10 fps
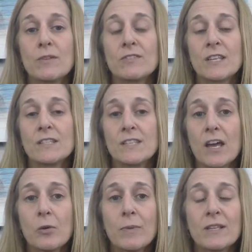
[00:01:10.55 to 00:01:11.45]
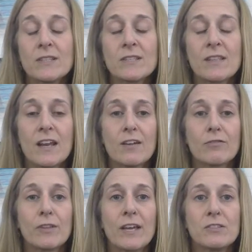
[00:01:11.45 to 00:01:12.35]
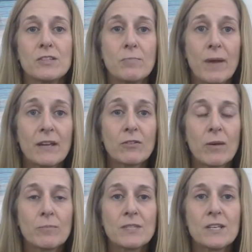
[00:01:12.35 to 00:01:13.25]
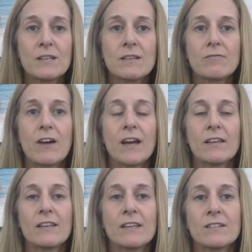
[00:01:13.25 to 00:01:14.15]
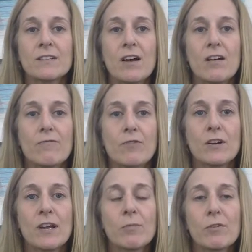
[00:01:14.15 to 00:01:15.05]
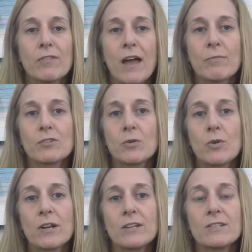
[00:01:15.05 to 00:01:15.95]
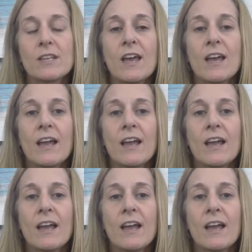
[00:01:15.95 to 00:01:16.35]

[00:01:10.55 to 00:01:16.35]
We've seen settlements that have led to the bankruptcy filings uh, for a number of laboratories